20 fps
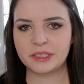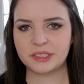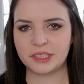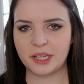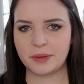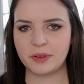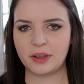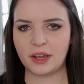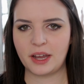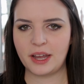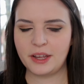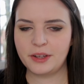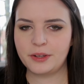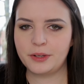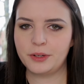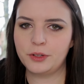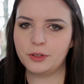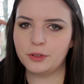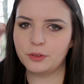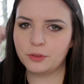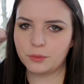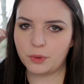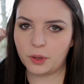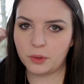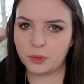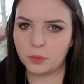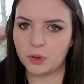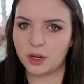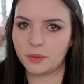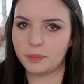the same guy who
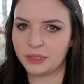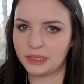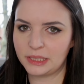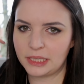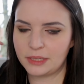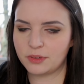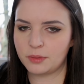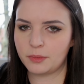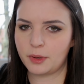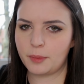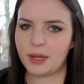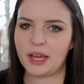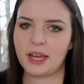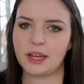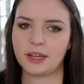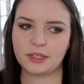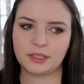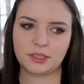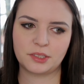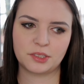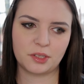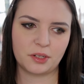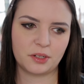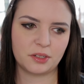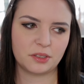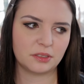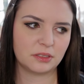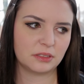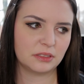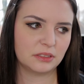wrote the word believe on my back,
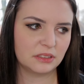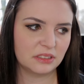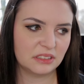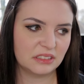so